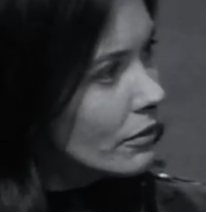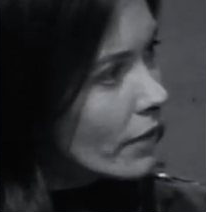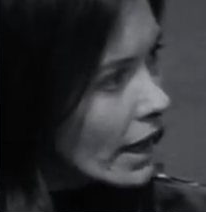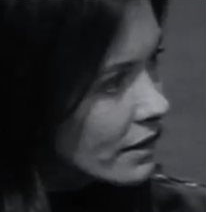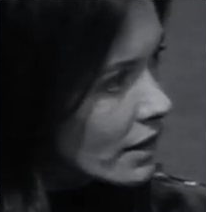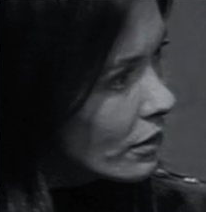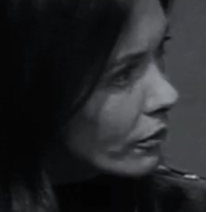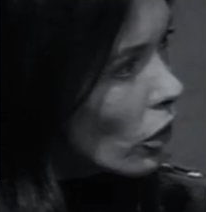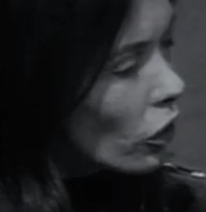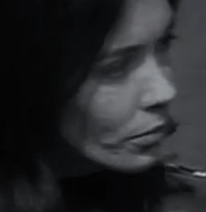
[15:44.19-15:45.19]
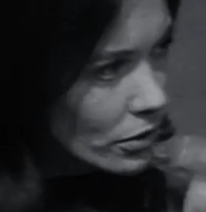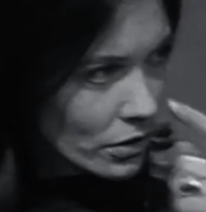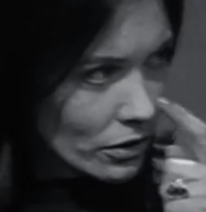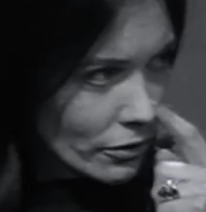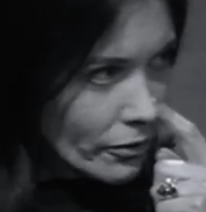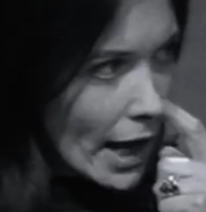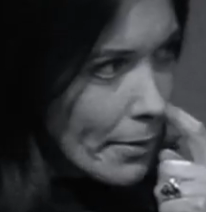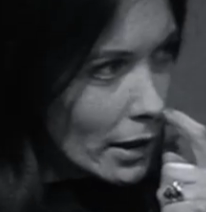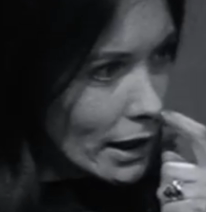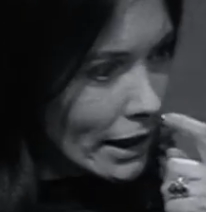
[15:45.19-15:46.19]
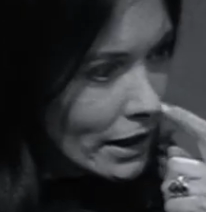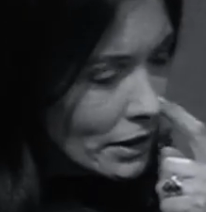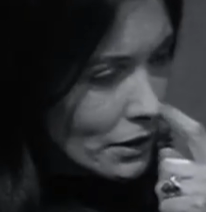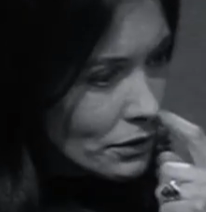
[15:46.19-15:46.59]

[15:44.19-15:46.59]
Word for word: in fact, its own involvement with your family,